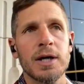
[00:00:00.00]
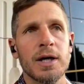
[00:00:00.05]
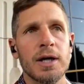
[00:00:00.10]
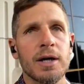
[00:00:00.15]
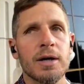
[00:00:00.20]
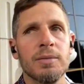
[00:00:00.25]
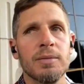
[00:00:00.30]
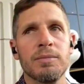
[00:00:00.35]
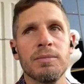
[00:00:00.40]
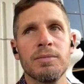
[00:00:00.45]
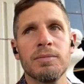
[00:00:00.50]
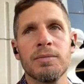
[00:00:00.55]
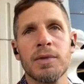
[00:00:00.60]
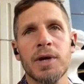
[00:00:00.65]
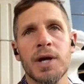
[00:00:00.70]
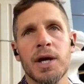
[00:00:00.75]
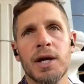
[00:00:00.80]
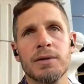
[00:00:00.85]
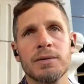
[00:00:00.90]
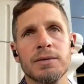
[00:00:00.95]
um,
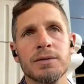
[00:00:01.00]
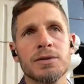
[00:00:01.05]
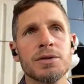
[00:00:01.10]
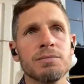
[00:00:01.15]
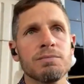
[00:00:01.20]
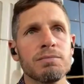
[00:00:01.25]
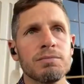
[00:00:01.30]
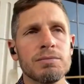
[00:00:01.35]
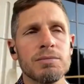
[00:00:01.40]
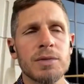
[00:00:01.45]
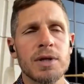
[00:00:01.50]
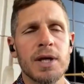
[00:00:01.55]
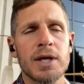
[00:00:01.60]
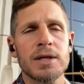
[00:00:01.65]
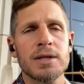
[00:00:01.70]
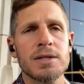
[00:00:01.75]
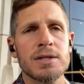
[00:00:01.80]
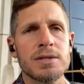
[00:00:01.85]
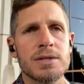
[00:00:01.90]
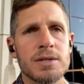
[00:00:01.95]
and
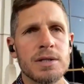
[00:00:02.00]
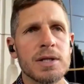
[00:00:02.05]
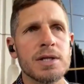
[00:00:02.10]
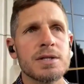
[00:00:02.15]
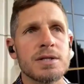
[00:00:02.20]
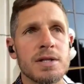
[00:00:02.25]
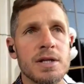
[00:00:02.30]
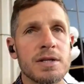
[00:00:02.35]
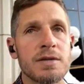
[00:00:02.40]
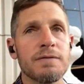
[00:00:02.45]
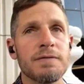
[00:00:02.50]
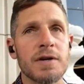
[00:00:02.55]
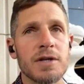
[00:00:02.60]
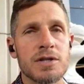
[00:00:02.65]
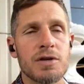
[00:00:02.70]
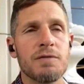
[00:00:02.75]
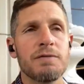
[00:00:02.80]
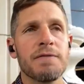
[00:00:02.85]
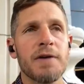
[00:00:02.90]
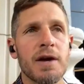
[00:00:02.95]
is, is the
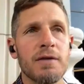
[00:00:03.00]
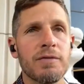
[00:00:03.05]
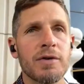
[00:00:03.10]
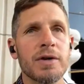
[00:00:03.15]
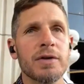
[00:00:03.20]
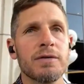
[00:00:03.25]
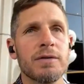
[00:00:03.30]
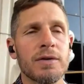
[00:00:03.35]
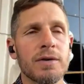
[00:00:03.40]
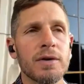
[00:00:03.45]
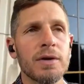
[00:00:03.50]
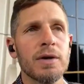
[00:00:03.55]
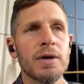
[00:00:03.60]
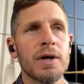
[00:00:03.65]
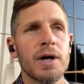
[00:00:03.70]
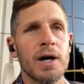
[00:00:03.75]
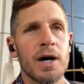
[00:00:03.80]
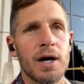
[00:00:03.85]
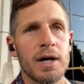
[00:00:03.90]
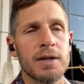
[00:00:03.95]
division favorite
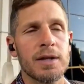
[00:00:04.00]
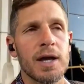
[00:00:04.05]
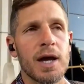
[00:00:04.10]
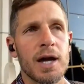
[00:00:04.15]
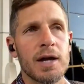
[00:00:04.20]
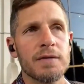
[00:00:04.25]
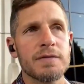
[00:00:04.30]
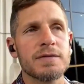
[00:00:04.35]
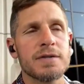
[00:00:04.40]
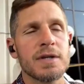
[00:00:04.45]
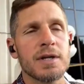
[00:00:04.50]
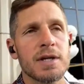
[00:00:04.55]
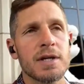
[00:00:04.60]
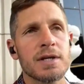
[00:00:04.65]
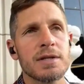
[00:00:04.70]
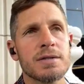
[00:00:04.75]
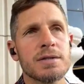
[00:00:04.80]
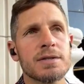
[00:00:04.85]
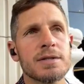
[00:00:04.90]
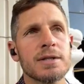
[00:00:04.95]
uh, in the NFC
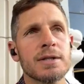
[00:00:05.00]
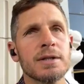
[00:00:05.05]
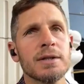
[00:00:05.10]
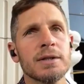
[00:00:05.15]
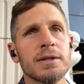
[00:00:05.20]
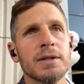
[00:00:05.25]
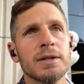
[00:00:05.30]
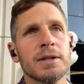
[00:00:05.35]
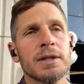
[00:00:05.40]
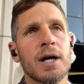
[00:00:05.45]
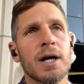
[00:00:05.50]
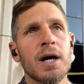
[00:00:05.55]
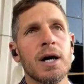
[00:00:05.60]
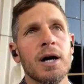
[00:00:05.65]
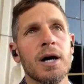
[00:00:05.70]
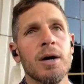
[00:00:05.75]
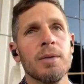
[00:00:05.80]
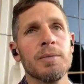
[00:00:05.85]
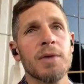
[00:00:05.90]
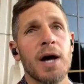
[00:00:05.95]
East.
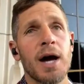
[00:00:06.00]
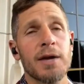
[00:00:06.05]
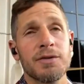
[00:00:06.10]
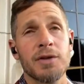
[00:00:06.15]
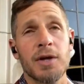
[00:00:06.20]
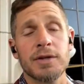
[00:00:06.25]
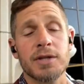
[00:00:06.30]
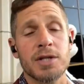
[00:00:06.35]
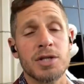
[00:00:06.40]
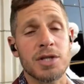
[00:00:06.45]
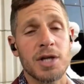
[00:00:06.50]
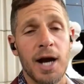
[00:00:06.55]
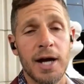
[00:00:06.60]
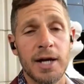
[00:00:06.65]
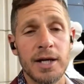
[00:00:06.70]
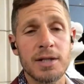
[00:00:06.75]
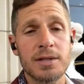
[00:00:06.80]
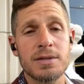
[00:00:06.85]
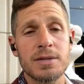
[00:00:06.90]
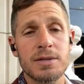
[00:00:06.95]
Um, I thought the
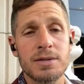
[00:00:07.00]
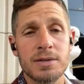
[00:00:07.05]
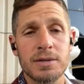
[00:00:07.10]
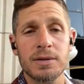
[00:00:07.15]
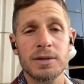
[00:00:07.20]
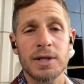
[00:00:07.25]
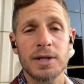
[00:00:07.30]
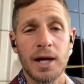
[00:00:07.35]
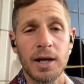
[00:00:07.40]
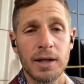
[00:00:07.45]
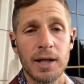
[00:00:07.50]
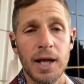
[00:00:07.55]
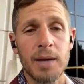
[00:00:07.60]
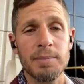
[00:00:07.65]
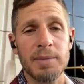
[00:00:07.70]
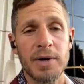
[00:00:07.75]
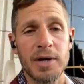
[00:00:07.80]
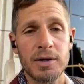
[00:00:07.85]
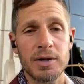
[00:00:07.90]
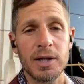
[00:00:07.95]
Giants got a
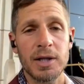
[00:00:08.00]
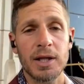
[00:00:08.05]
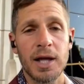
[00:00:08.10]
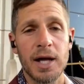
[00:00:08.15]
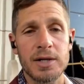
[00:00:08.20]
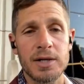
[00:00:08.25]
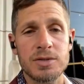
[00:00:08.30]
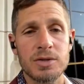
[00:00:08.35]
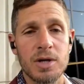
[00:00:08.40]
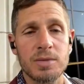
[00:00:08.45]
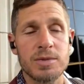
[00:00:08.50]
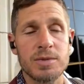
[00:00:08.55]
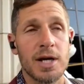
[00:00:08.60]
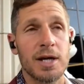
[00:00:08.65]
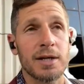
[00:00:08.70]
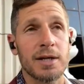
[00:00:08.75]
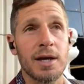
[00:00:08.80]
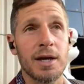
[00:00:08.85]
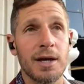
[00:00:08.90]
lot better in the line of scrimmage